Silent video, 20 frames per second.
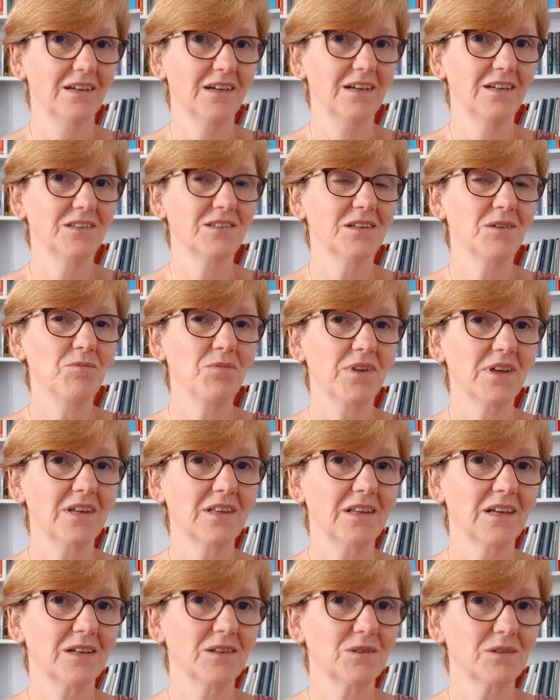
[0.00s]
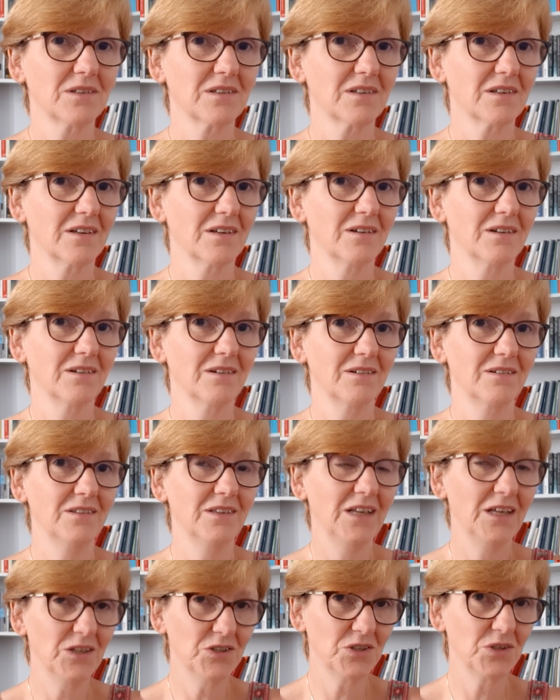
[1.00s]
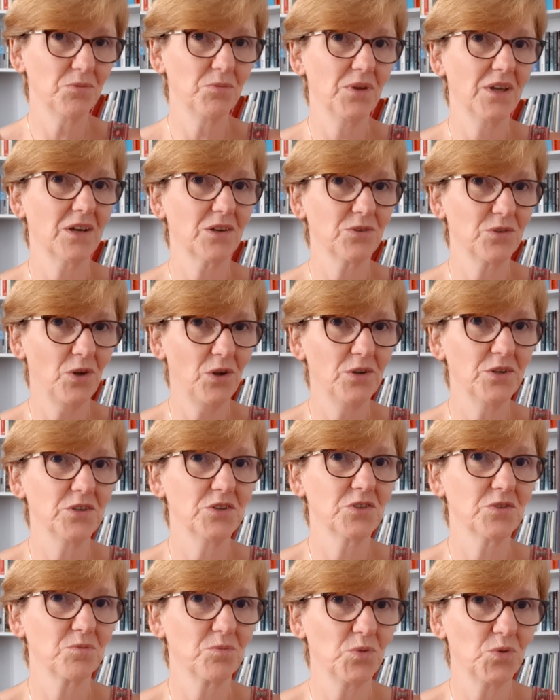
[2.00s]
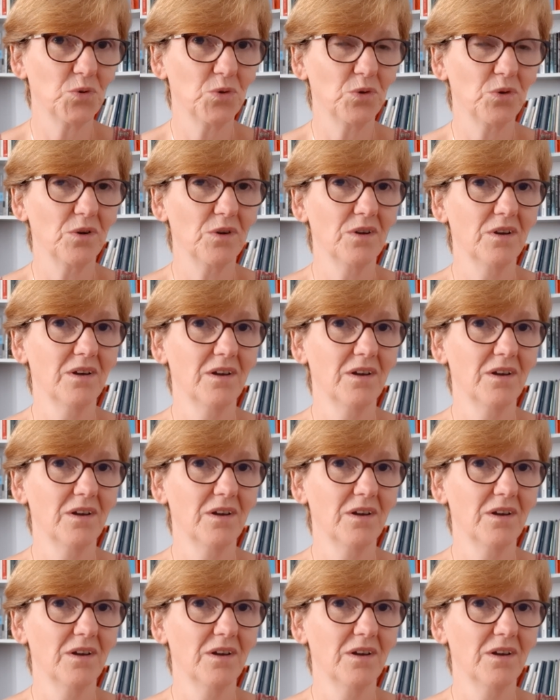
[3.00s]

it's something that needs to be acknowledged more.